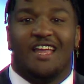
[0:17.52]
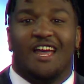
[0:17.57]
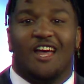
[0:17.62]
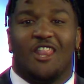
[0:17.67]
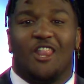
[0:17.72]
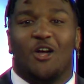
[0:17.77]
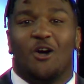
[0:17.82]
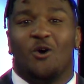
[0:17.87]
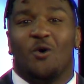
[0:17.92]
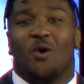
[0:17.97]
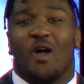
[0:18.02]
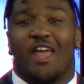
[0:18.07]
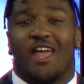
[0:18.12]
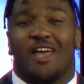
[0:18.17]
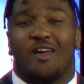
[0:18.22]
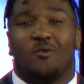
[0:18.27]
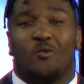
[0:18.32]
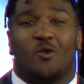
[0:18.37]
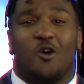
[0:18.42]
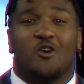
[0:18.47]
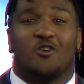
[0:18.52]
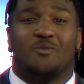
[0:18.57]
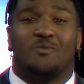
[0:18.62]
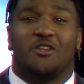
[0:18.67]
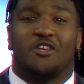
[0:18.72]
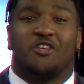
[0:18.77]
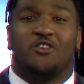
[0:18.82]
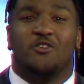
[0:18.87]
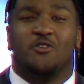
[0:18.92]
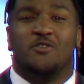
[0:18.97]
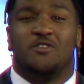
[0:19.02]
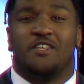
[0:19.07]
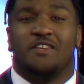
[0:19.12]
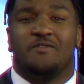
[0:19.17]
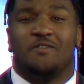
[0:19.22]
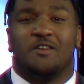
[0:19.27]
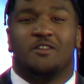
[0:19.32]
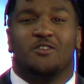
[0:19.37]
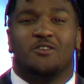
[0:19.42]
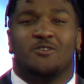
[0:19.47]
Hello and welcome to
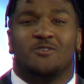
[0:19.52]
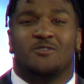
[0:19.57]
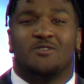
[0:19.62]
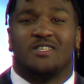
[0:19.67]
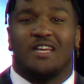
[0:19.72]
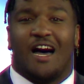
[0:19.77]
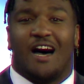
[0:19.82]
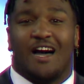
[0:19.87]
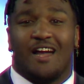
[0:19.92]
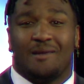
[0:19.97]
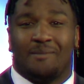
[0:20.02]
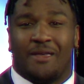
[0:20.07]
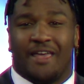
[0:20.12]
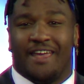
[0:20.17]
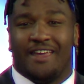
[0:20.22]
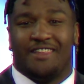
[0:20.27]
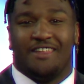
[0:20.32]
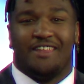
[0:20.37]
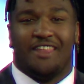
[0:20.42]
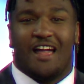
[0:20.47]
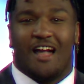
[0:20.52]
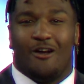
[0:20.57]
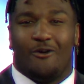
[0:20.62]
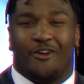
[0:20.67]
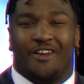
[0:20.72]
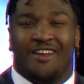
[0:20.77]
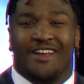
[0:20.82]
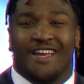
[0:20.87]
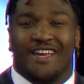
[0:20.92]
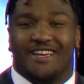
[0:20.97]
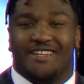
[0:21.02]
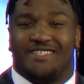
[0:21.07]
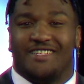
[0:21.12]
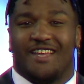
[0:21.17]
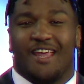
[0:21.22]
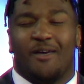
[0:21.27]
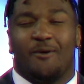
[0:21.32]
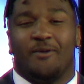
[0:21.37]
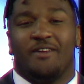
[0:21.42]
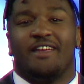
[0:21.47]
QUTV News. I'm Kalen Lowry, and
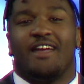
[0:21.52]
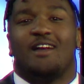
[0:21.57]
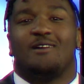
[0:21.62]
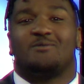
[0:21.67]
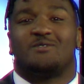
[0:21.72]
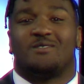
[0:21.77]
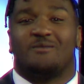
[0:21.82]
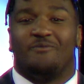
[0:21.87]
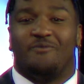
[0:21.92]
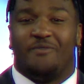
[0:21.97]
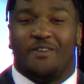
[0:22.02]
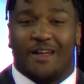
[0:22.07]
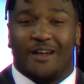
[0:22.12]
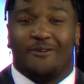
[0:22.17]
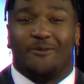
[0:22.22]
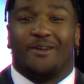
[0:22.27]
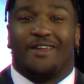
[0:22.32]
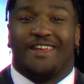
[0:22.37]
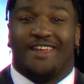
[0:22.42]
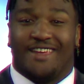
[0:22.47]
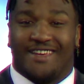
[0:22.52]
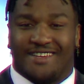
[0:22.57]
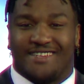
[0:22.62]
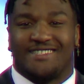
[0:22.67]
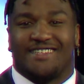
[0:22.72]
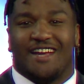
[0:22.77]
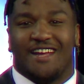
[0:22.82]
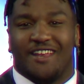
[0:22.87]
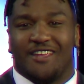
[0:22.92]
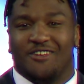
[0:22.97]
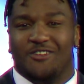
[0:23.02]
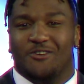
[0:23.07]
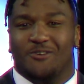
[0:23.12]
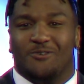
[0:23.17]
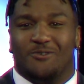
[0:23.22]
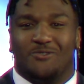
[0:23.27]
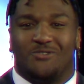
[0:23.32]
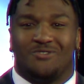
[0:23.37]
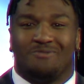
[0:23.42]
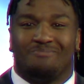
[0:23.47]
today we have some very exciting
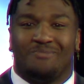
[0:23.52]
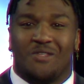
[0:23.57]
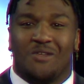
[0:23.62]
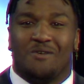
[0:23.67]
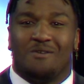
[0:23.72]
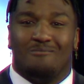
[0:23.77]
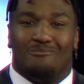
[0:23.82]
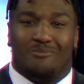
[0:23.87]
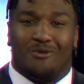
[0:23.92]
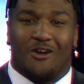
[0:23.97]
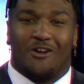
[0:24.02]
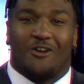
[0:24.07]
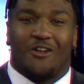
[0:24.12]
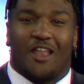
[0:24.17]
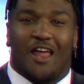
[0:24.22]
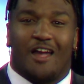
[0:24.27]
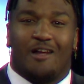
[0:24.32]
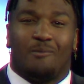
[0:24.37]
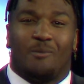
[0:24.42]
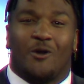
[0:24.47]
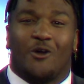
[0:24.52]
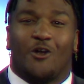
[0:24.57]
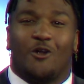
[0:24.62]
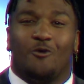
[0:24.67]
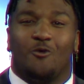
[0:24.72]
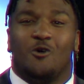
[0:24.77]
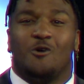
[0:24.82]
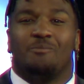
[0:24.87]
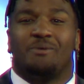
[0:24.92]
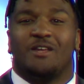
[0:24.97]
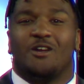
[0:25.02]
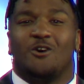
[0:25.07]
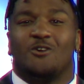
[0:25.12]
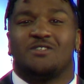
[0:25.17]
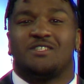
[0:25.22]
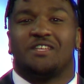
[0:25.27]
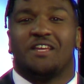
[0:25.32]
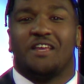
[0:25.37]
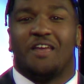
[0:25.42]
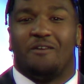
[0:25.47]
news. Brenner Library will be
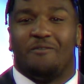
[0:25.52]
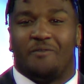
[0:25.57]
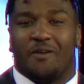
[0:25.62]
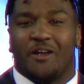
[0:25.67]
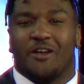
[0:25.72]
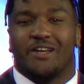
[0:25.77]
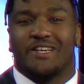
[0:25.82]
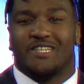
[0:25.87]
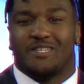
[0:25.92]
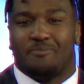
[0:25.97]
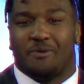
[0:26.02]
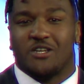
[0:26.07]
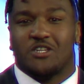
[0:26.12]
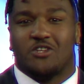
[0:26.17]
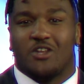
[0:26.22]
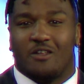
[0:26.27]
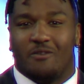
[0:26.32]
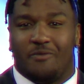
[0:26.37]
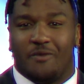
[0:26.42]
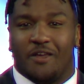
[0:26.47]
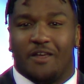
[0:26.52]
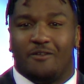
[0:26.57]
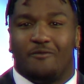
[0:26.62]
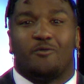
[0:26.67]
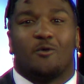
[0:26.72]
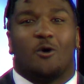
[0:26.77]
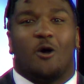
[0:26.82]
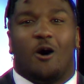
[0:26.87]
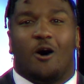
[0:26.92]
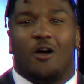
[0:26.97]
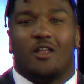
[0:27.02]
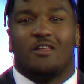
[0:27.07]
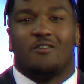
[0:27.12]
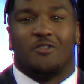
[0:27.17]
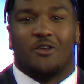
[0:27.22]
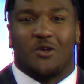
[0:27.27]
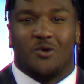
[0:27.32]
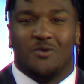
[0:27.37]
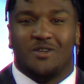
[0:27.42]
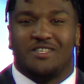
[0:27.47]
hosting a very special event for all of
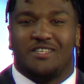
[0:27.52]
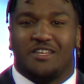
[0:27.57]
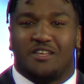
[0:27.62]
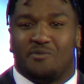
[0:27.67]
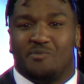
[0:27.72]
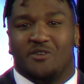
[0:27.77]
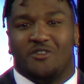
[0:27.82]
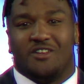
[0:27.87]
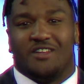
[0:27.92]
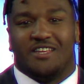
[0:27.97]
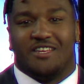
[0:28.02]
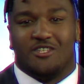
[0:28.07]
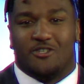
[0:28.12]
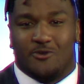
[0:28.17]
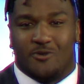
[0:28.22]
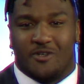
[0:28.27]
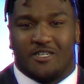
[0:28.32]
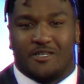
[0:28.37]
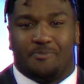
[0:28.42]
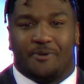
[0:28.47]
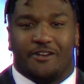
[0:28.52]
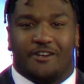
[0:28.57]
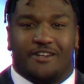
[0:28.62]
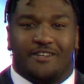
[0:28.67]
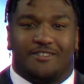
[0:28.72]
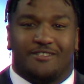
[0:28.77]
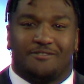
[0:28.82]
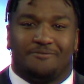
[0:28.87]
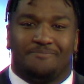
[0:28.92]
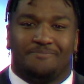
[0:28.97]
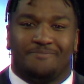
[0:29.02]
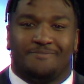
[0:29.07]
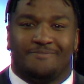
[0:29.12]
the Quincy community to experience.